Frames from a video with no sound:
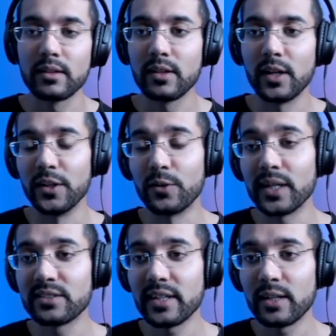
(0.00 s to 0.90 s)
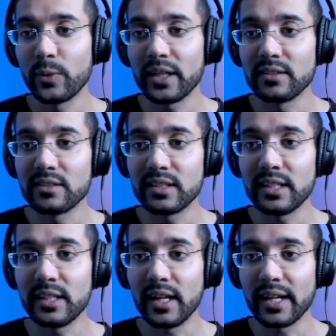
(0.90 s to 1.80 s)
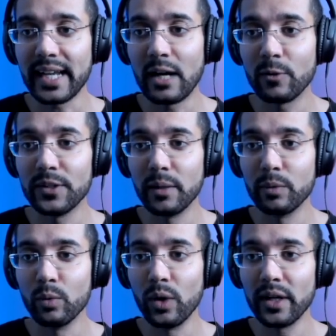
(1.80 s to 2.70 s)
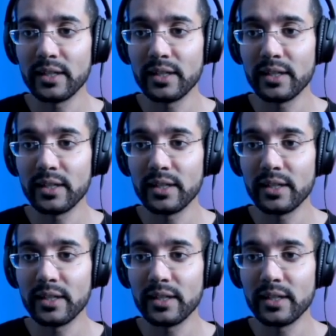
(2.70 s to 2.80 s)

On the right side, we can see account number one.